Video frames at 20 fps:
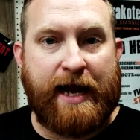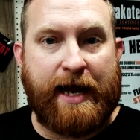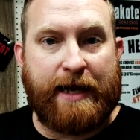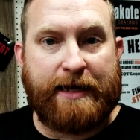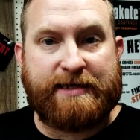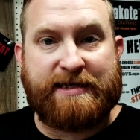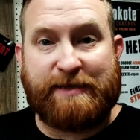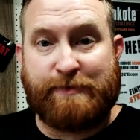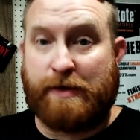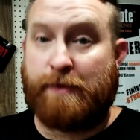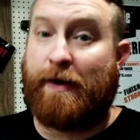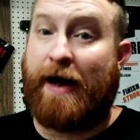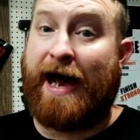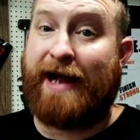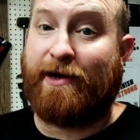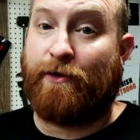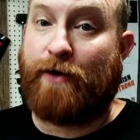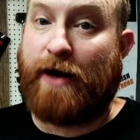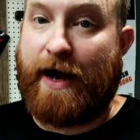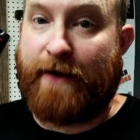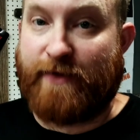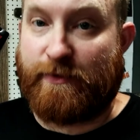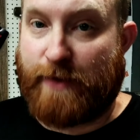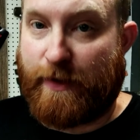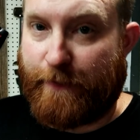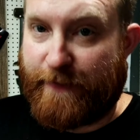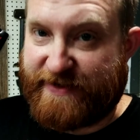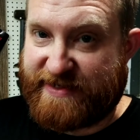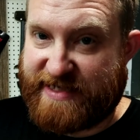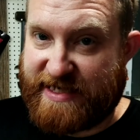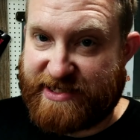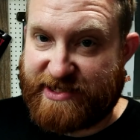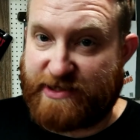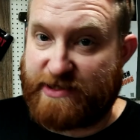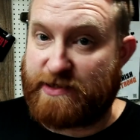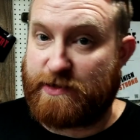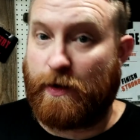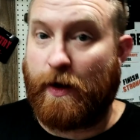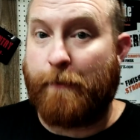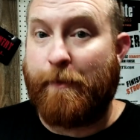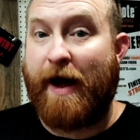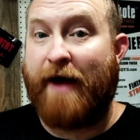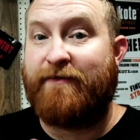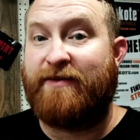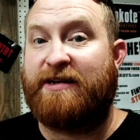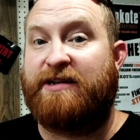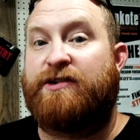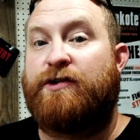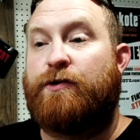and some of them I don't have in my possession, so I'm having